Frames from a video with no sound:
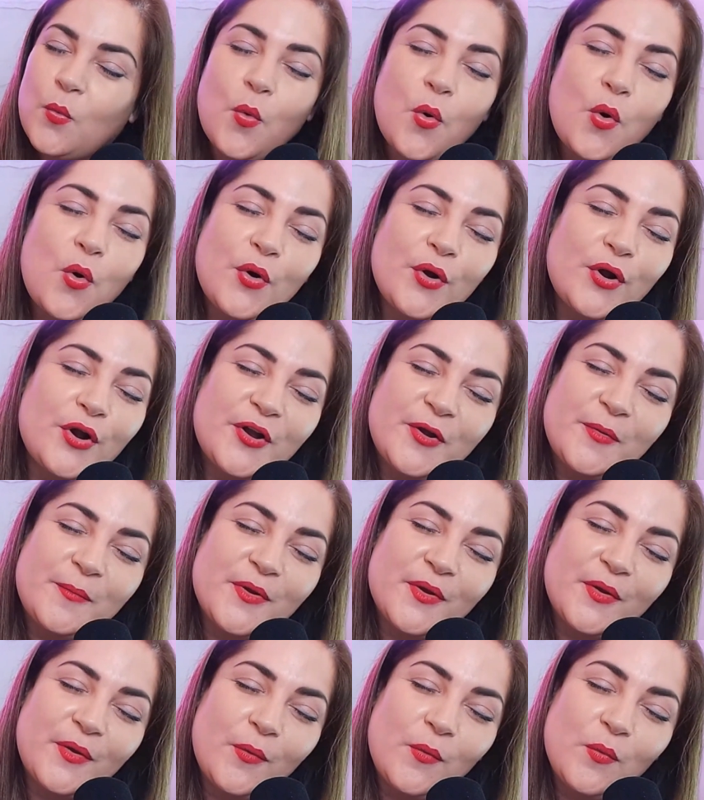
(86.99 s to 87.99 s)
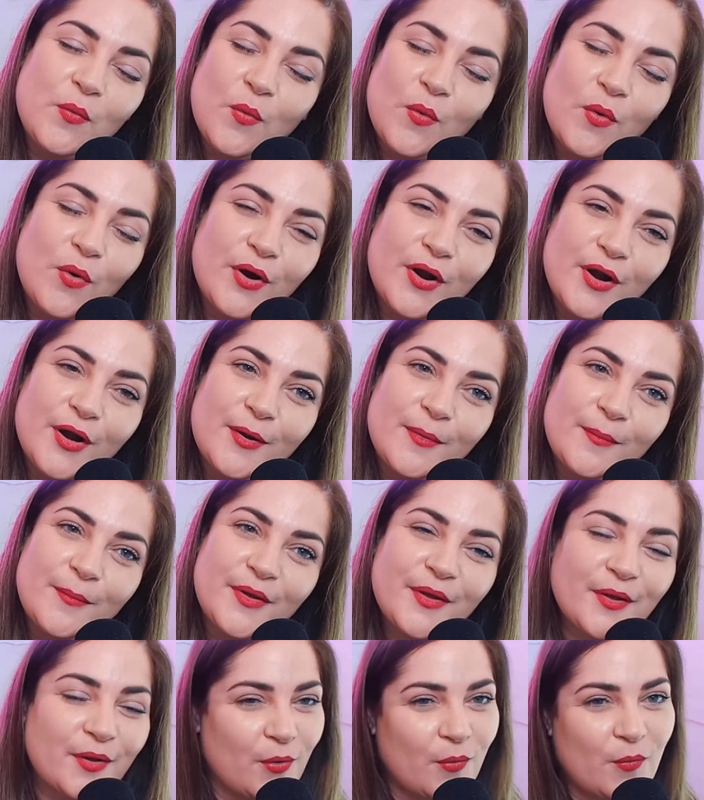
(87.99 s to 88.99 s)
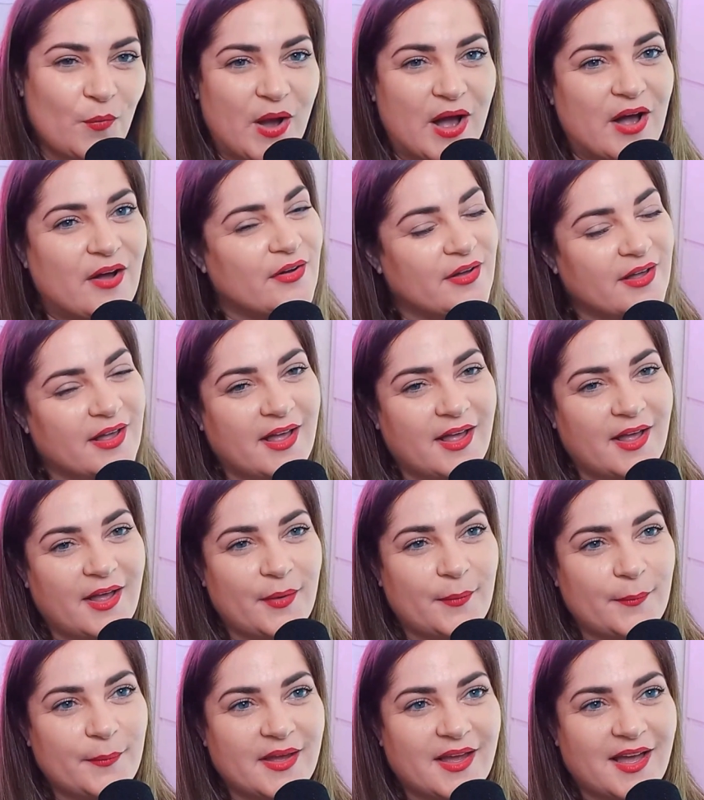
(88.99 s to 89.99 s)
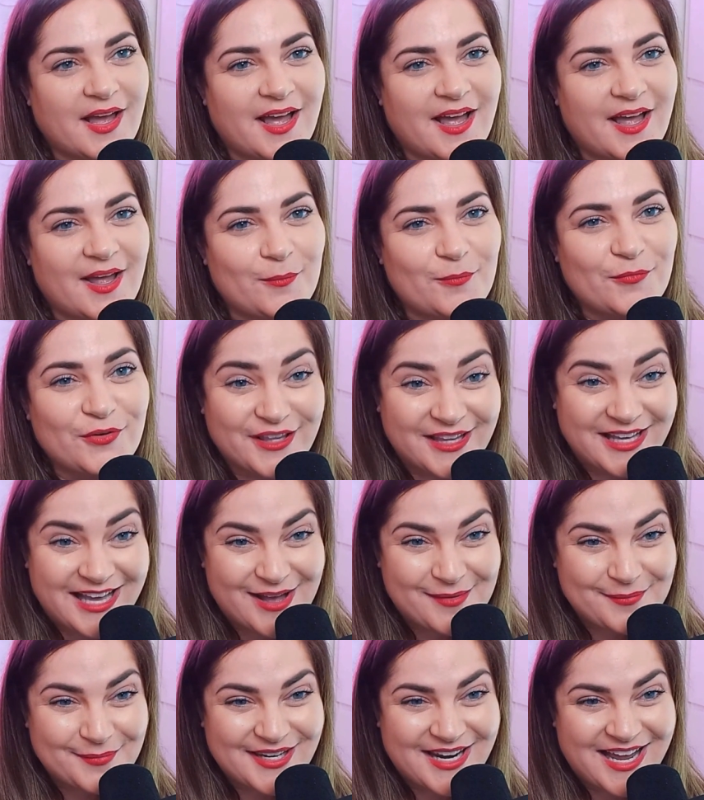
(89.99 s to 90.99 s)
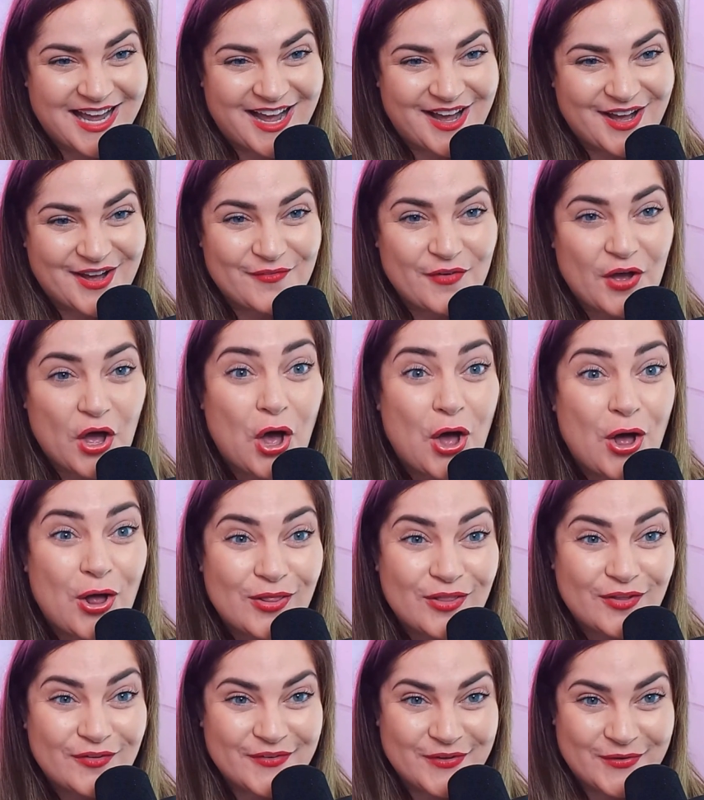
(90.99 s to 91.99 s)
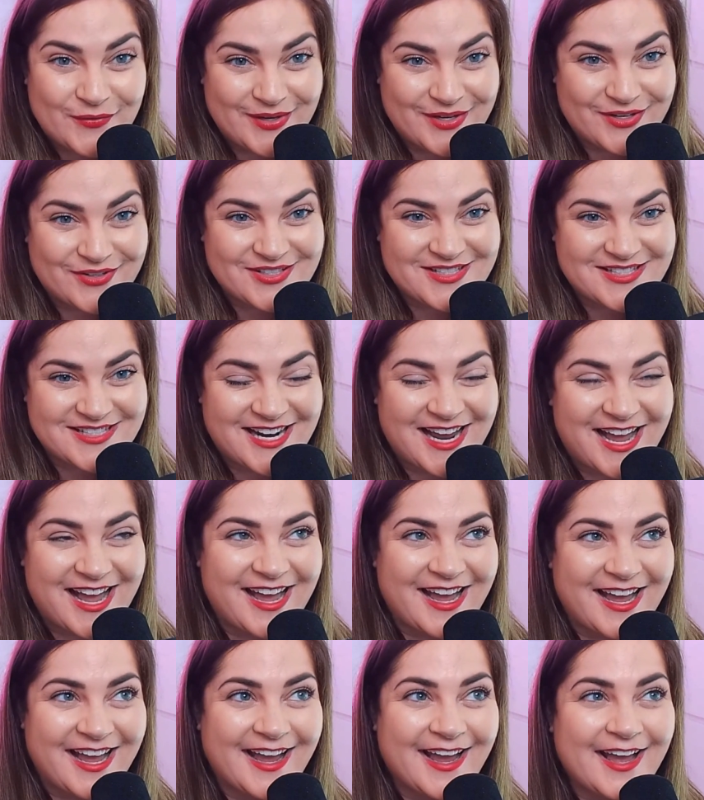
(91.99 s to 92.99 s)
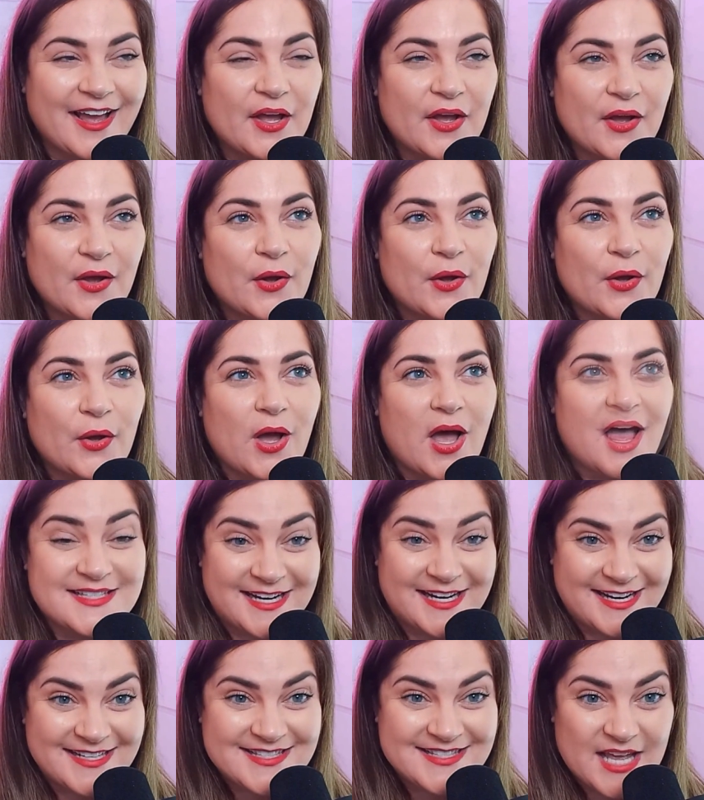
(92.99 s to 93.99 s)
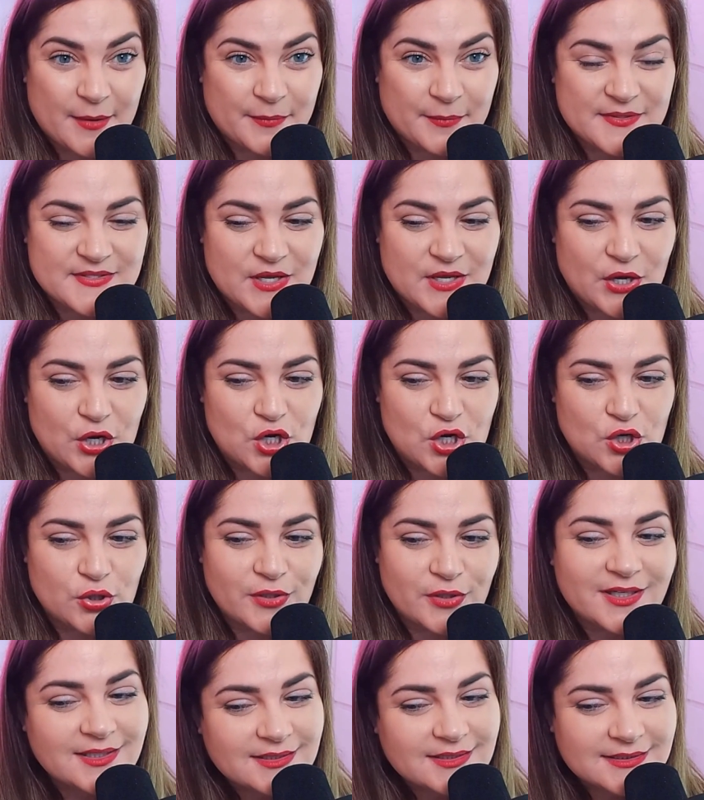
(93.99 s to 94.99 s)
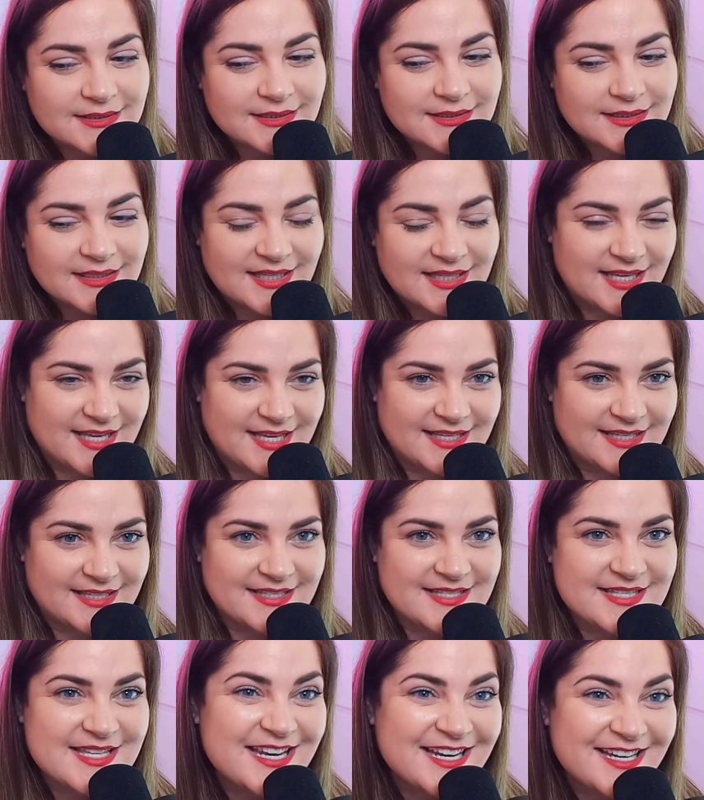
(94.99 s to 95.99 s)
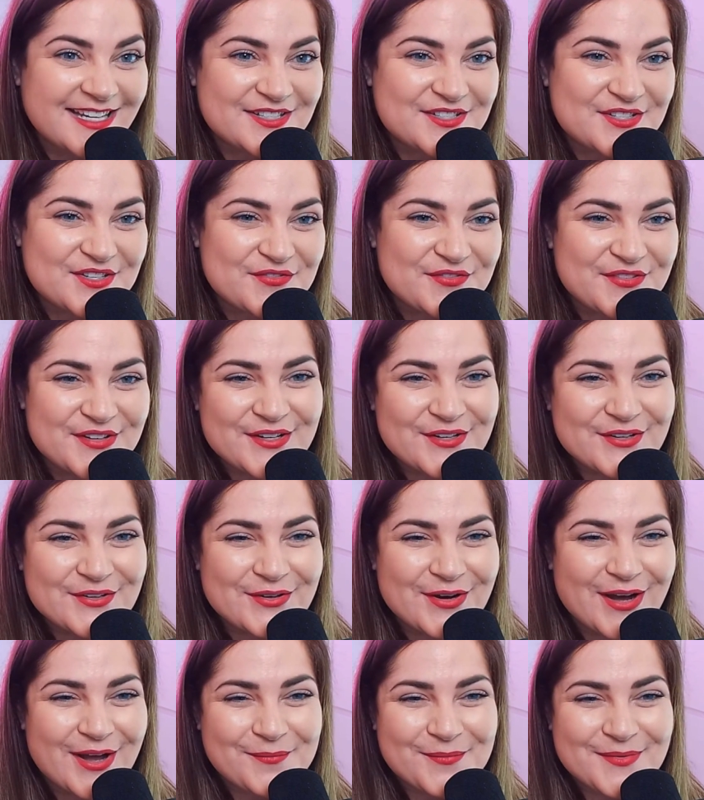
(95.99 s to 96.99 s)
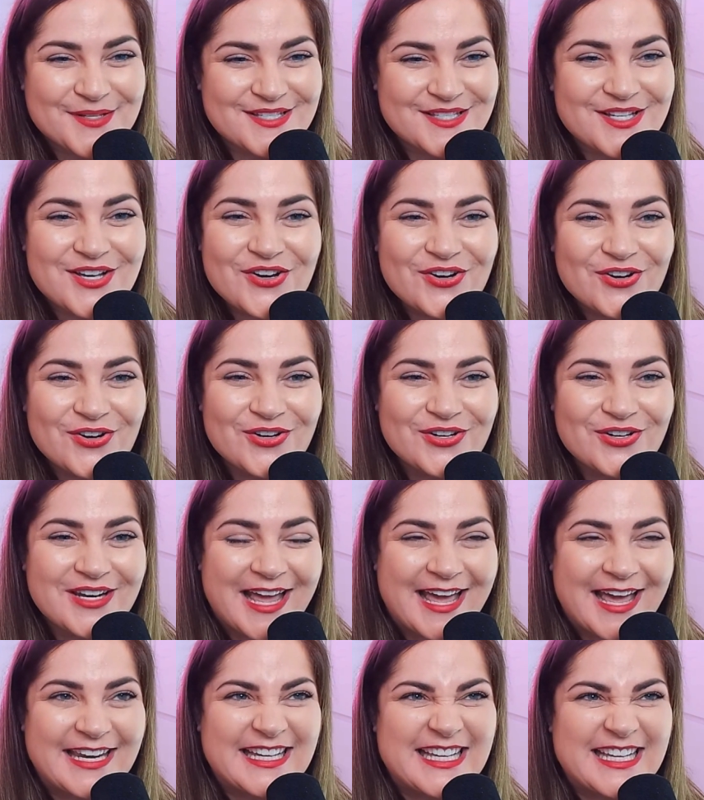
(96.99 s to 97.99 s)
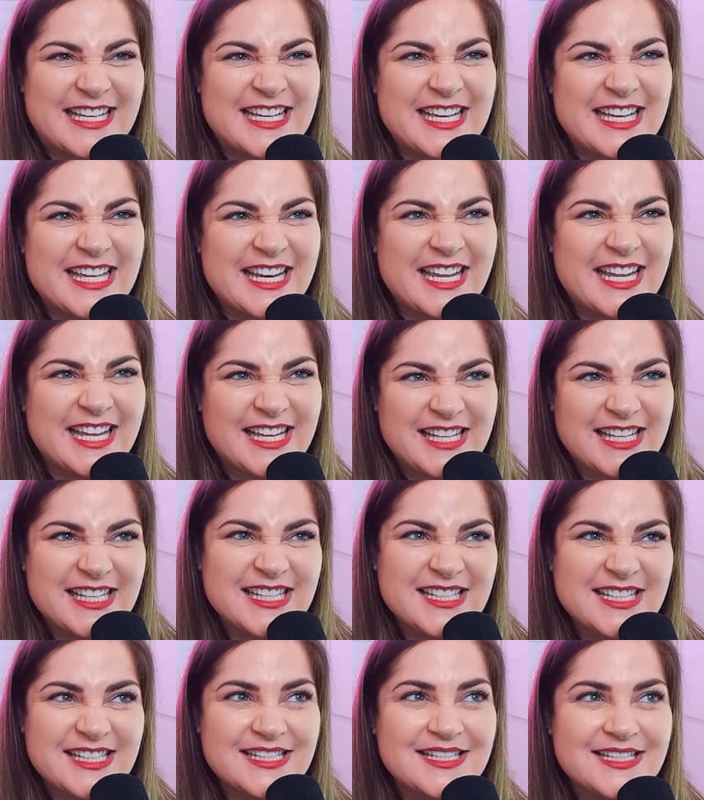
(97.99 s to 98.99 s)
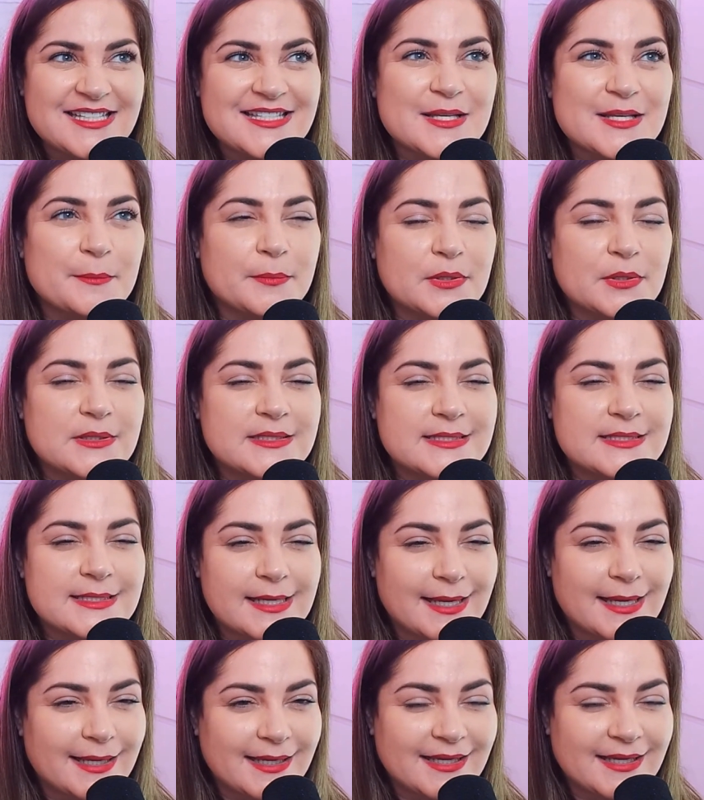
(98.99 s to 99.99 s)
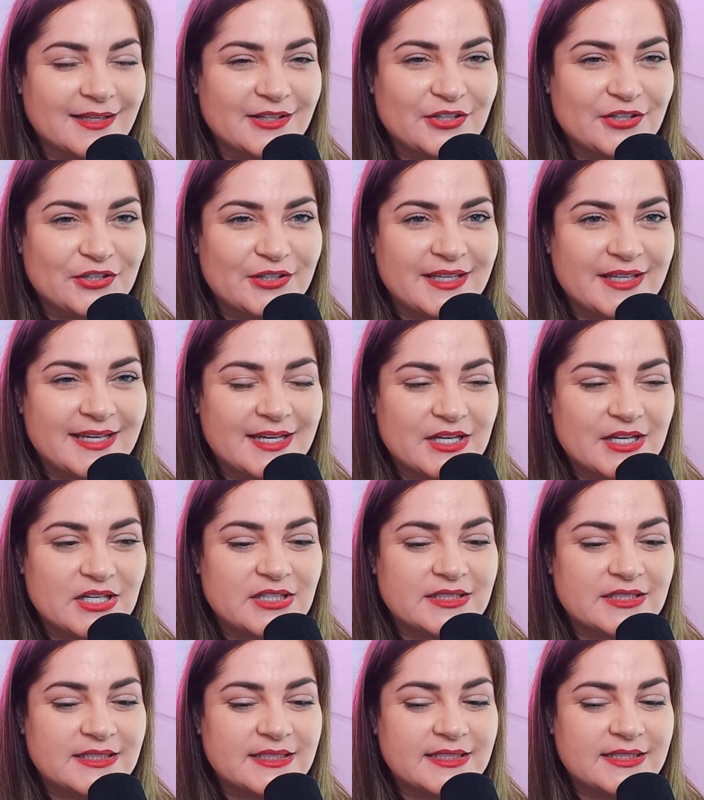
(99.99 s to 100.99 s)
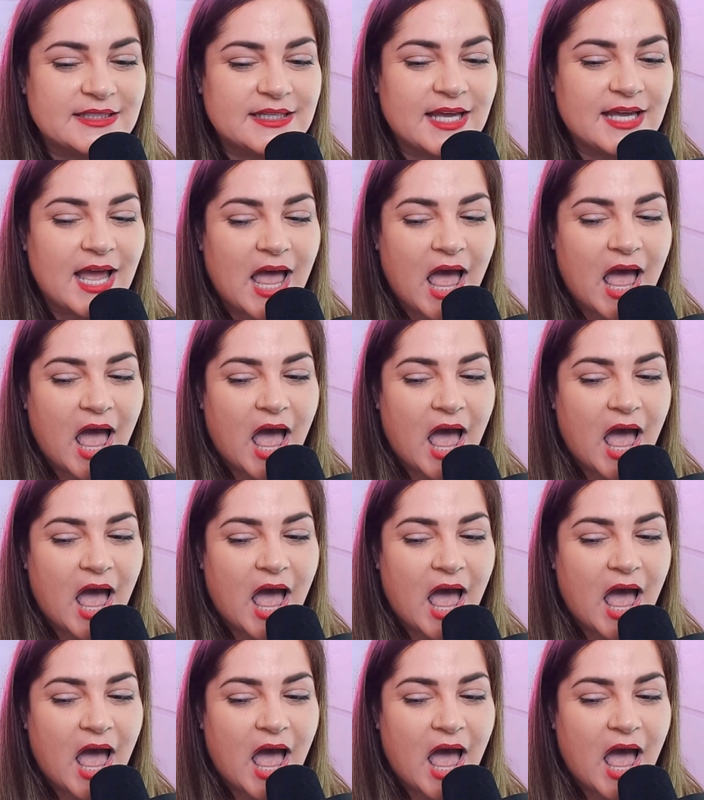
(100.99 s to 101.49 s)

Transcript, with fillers: warm, warm welcome. I'm really happy to have all of you here today. Today's episode is an interview episode, and it is particularly good